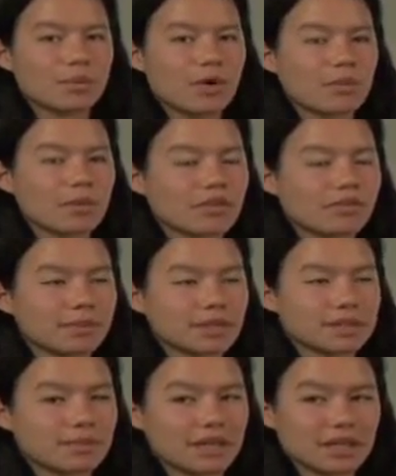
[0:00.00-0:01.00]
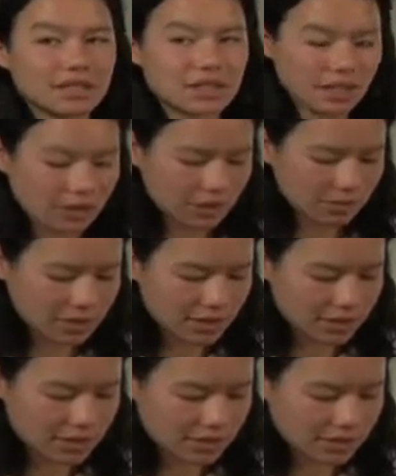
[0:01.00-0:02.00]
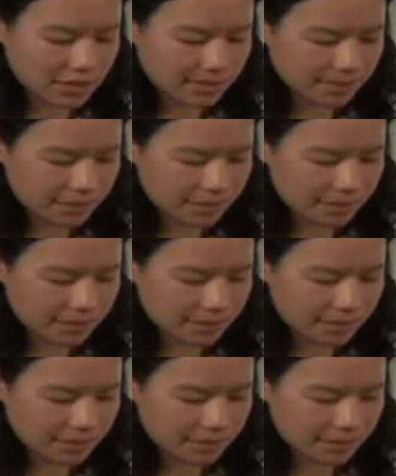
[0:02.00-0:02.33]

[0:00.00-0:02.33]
Walmart from expanding to their communities.